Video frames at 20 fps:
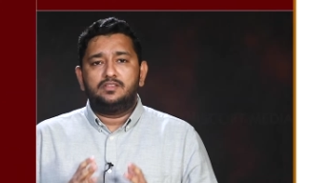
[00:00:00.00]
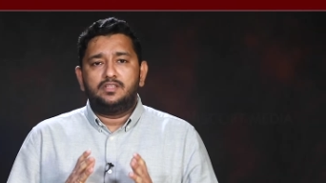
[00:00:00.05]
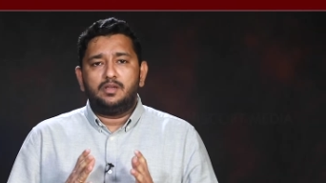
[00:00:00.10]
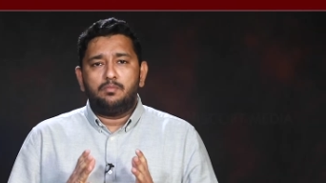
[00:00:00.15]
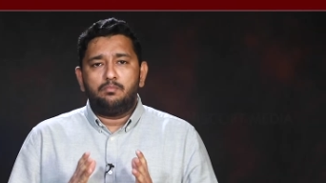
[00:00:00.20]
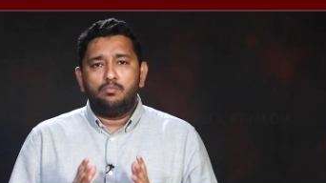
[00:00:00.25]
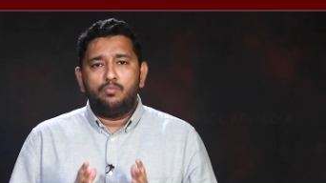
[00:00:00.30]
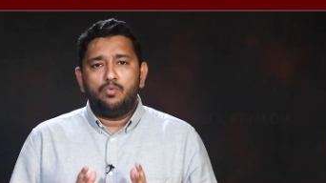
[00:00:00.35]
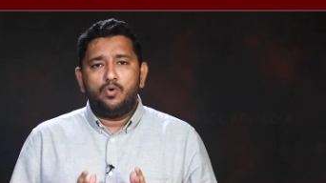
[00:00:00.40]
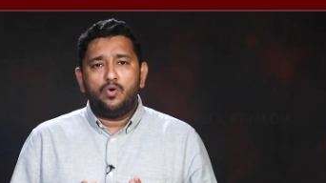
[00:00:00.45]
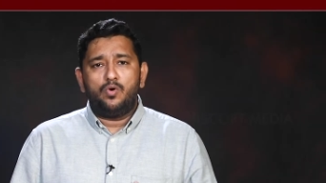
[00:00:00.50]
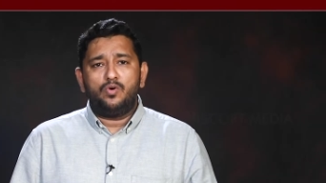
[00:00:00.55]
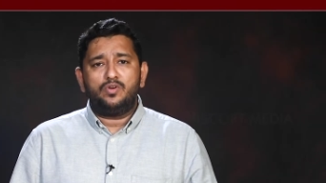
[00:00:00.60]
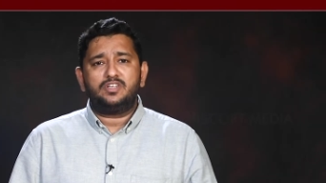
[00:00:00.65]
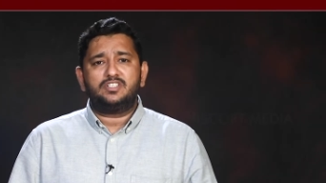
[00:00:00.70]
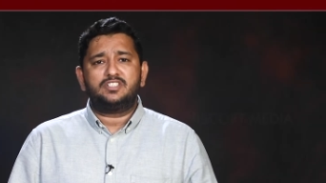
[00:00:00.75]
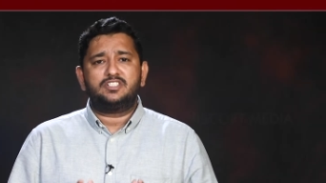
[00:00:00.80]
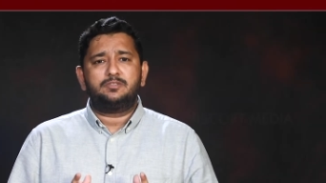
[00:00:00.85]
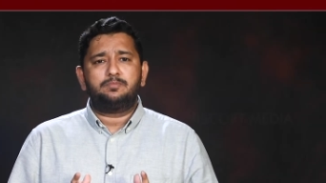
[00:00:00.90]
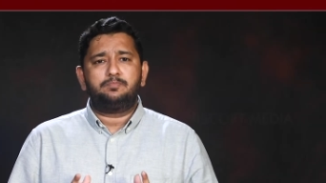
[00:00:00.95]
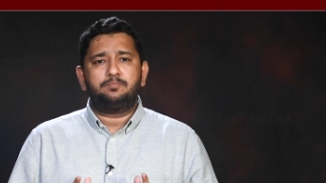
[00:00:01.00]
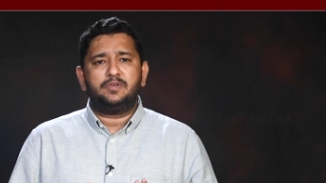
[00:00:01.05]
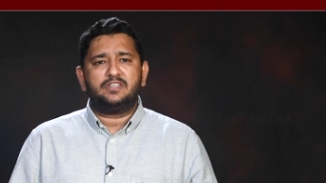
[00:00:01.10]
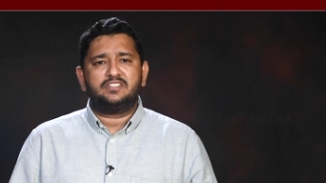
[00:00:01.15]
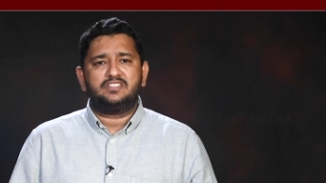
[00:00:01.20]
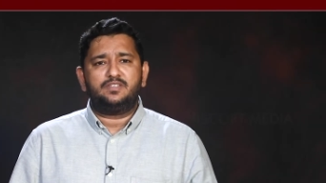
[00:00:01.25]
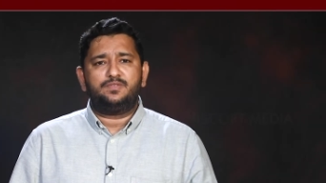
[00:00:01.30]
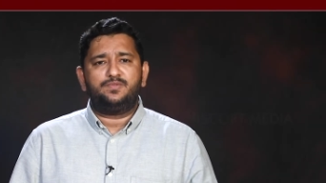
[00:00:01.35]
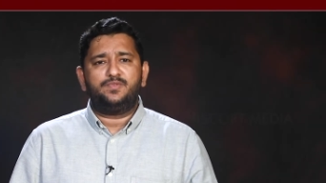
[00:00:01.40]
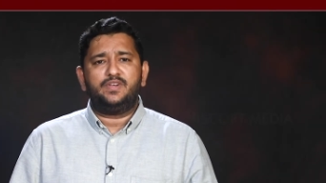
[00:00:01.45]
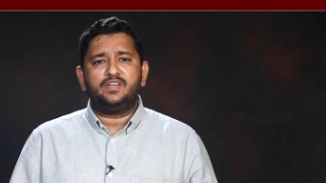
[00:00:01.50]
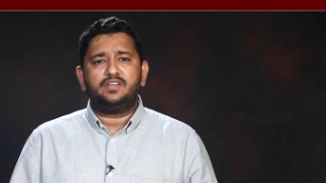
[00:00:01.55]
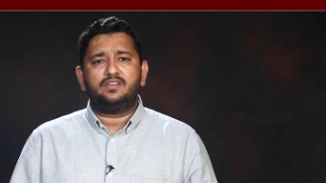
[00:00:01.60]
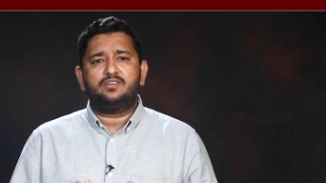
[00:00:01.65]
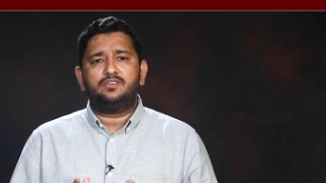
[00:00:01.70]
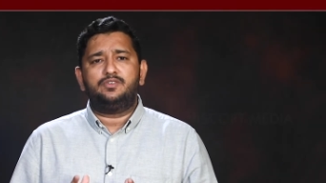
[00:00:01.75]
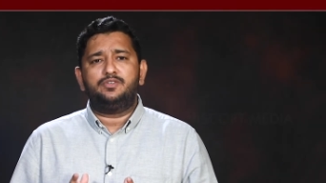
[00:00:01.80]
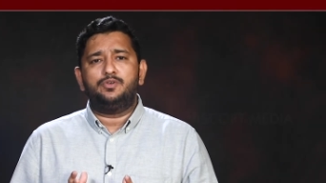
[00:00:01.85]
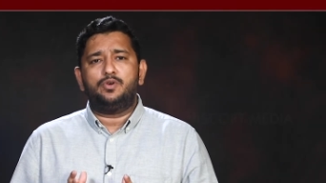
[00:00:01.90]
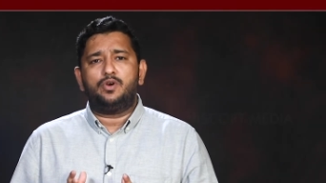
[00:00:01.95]
The more specific
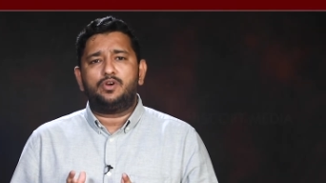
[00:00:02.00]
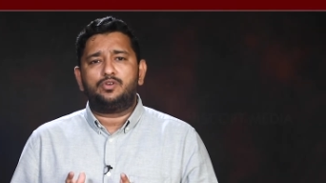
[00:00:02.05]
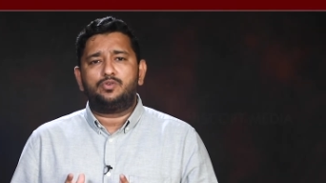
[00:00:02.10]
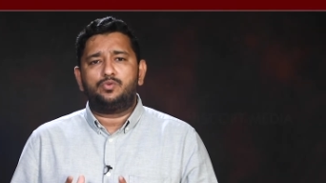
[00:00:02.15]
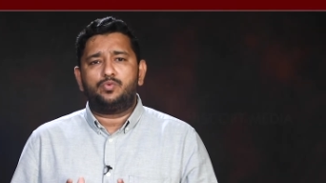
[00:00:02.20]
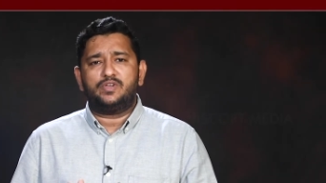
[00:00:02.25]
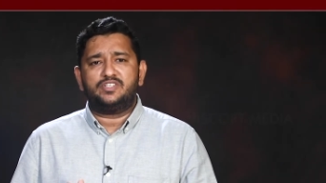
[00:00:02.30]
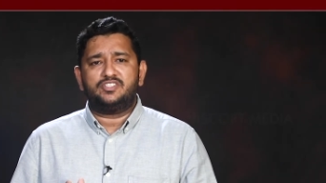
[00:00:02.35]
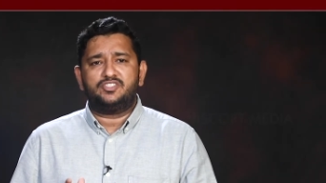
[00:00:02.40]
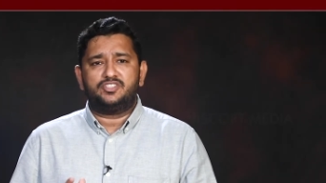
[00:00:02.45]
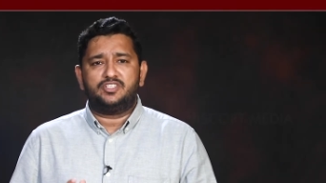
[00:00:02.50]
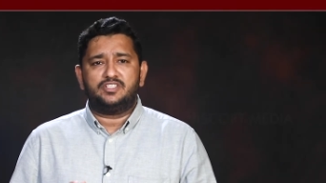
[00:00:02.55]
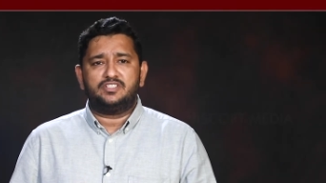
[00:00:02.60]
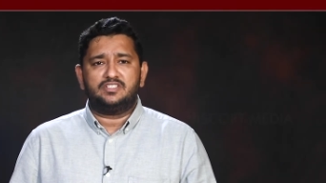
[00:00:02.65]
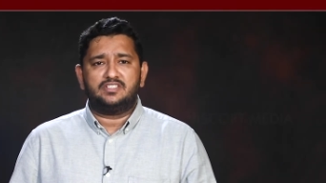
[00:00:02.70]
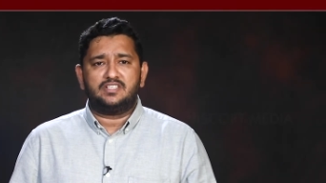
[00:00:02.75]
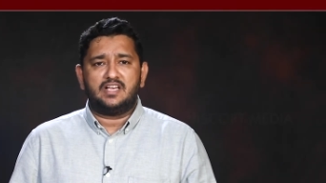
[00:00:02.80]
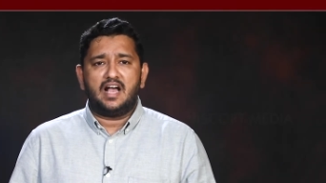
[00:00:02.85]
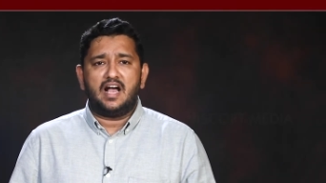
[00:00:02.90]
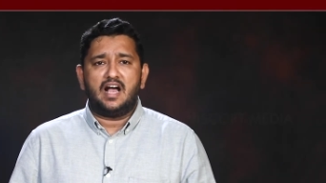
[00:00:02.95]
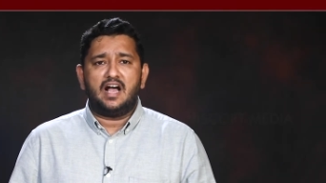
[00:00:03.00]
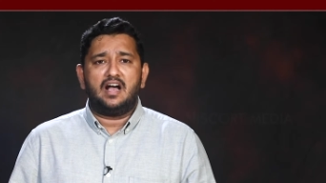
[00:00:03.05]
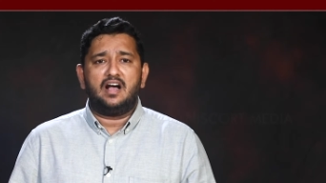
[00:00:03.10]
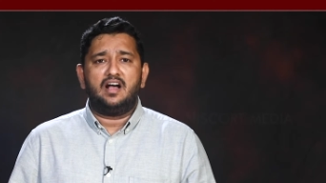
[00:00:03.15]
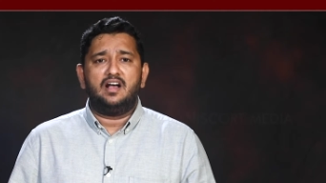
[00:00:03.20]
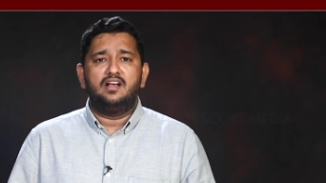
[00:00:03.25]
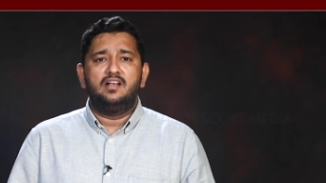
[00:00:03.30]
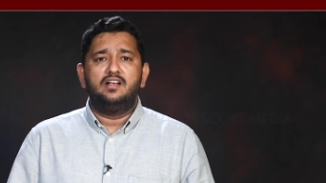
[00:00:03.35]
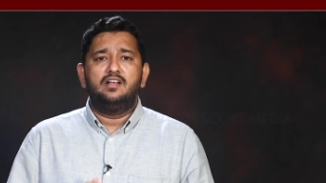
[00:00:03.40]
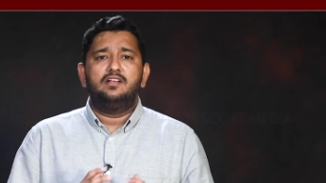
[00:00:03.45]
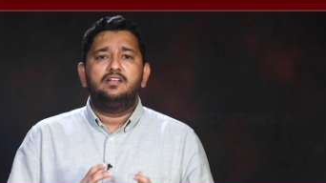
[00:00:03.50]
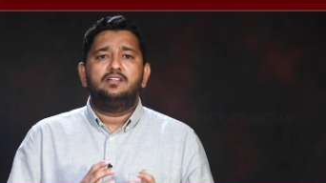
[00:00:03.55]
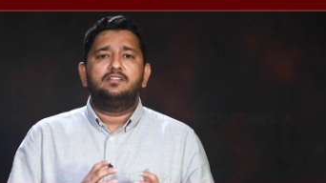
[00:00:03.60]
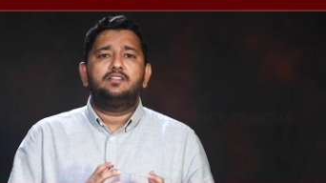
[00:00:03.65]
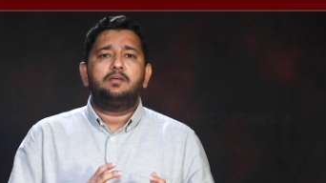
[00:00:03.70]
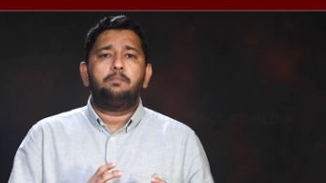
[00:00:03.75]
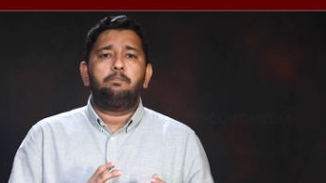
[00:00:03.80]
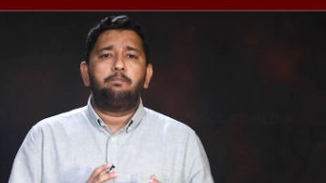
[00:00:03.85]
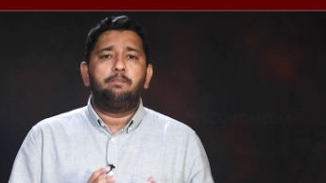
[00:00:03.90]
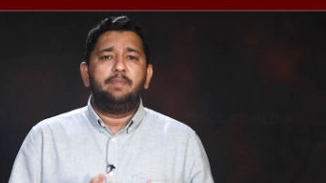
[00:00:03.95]
your questions are,
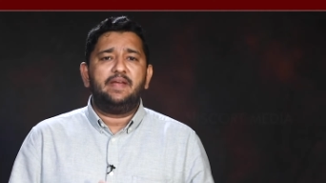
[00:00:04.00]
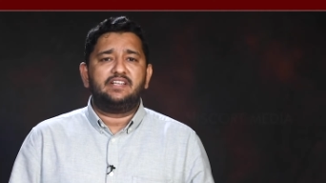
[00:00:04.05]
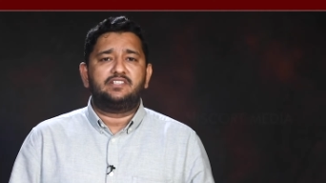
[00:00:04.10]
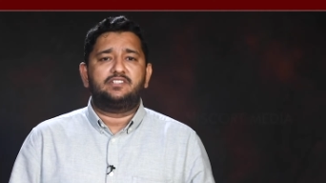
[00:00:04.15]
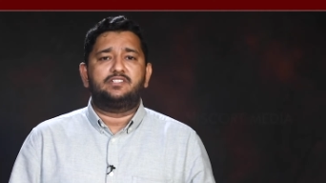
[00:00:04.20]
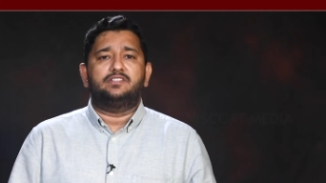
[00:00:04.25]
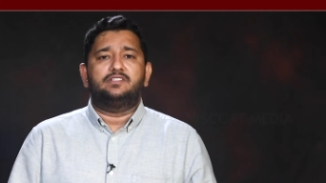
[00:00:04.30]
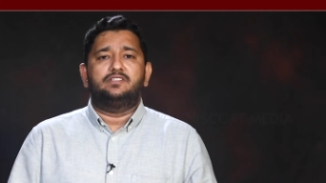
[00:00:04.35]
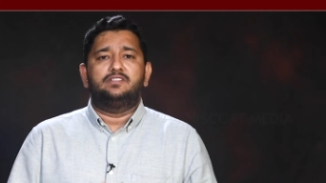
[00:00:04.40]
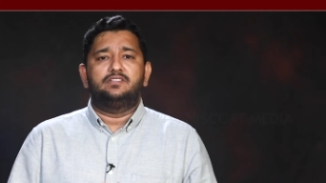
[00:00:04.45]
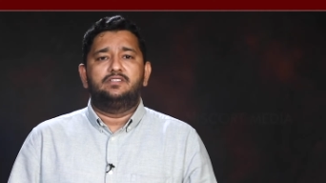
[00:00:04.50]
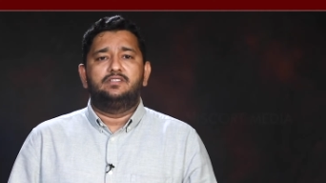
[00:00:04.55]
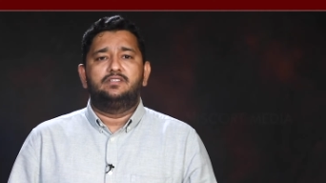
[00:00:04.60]
the better.